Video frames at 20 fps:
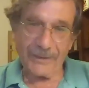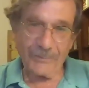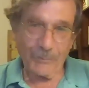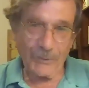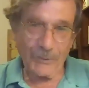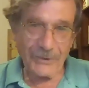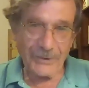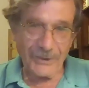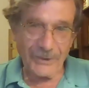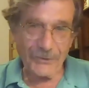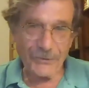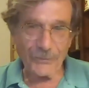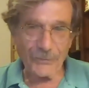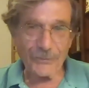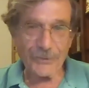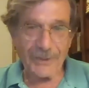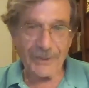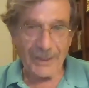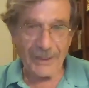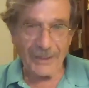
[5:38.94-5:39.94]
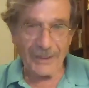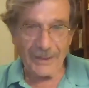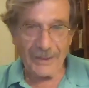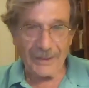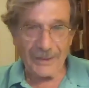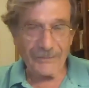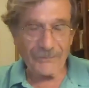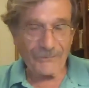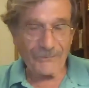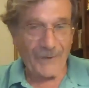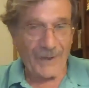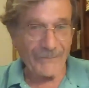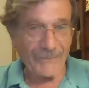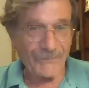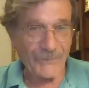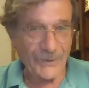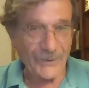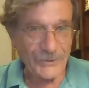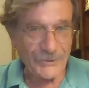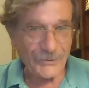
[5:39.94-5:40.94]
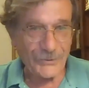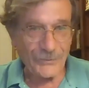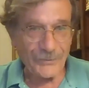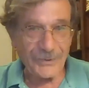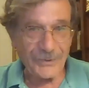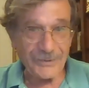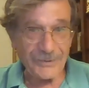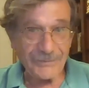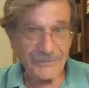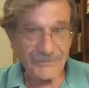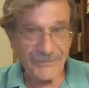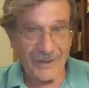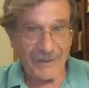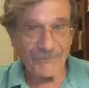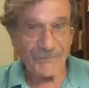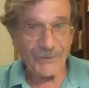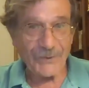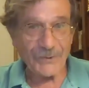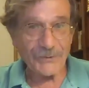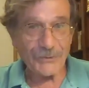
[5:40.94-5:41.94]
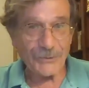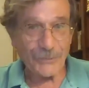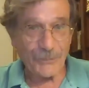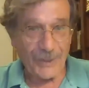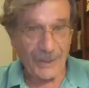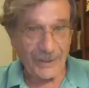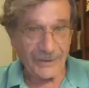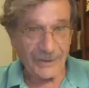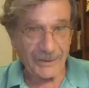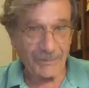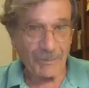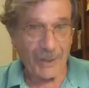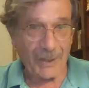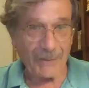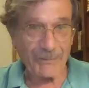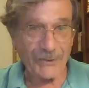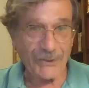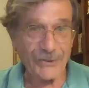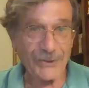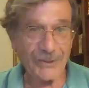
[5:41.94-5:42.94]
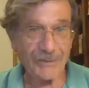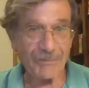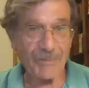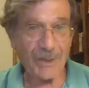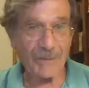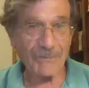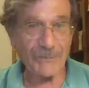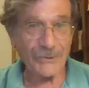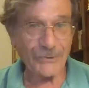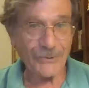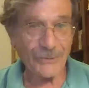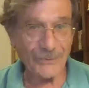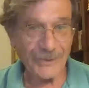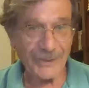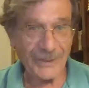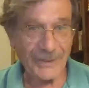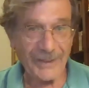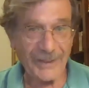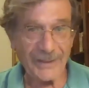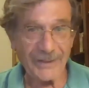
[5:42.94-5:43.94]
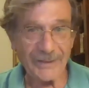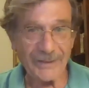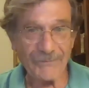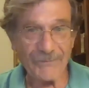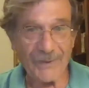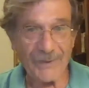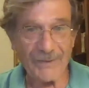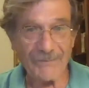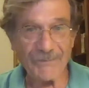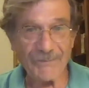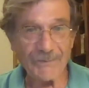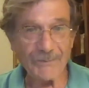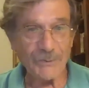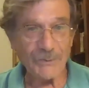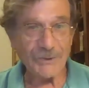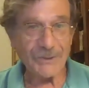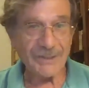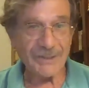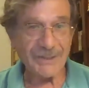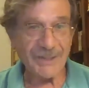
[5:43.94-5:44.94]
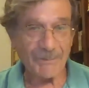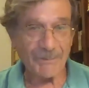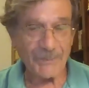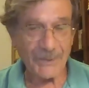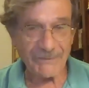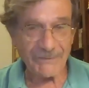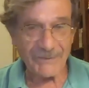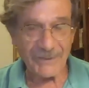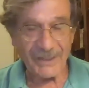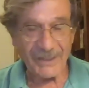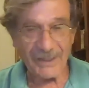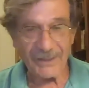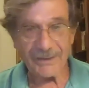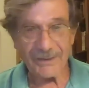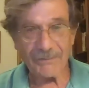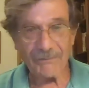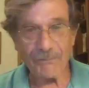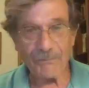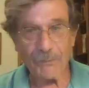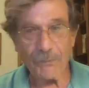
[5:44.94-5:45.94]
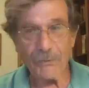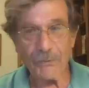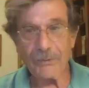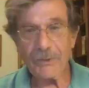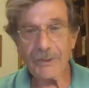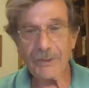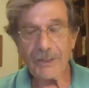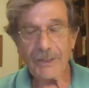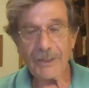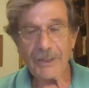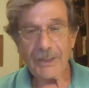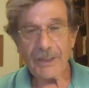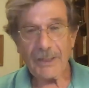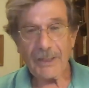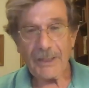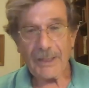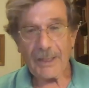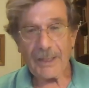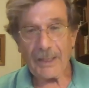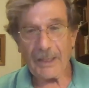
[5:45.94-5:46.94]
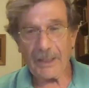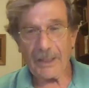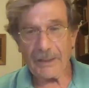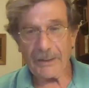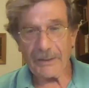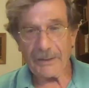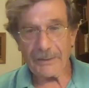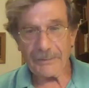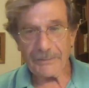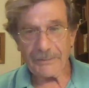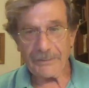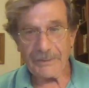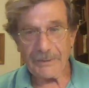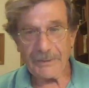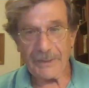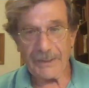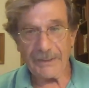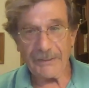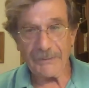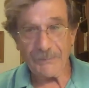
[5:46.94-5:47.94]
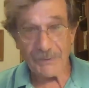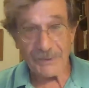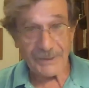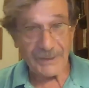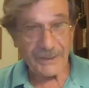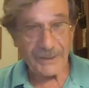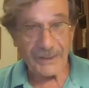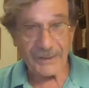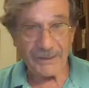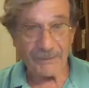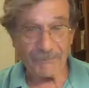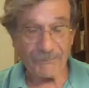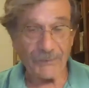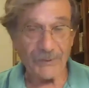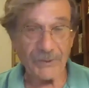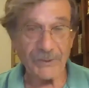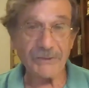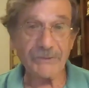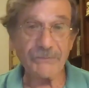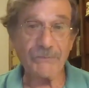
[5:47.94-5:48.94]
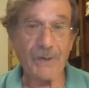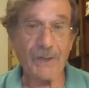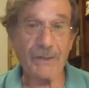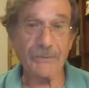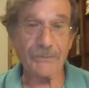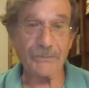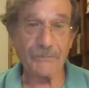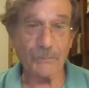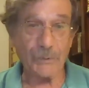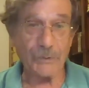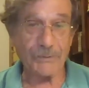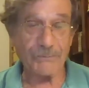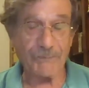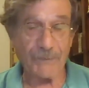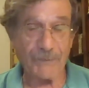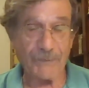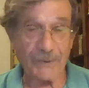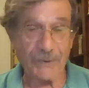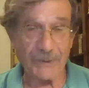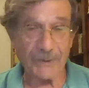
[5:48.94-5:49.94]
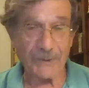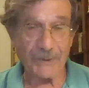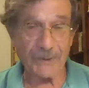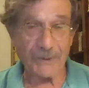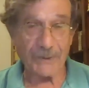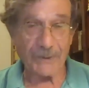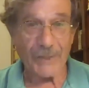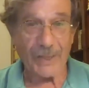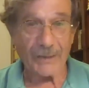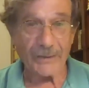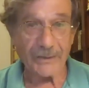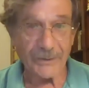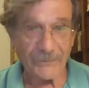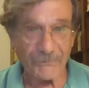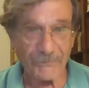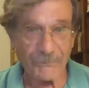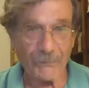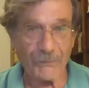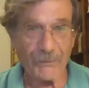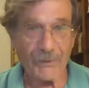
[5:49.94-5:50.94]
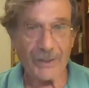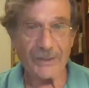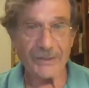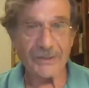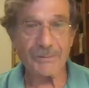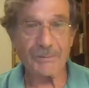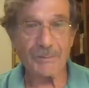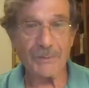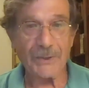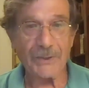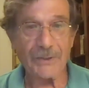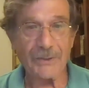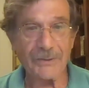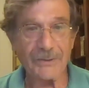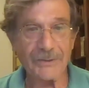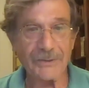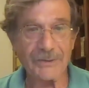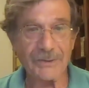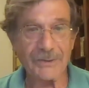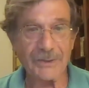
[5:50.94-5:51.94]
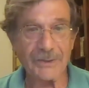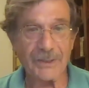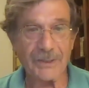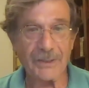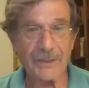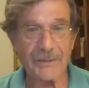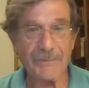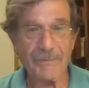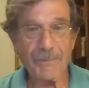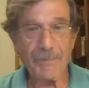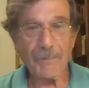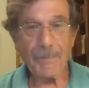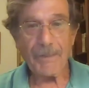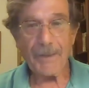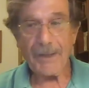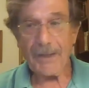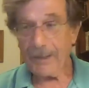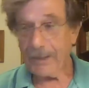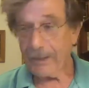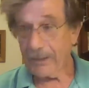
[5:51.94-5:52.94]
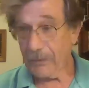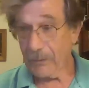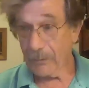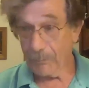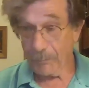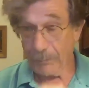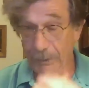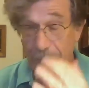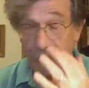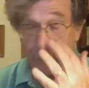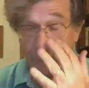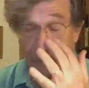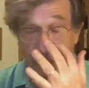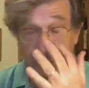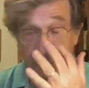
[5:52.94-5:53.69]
Well, it took 5 years to get it published. It published only in 95. It was accepted in 94. Interestingly, the first round was very productive for us because, we use the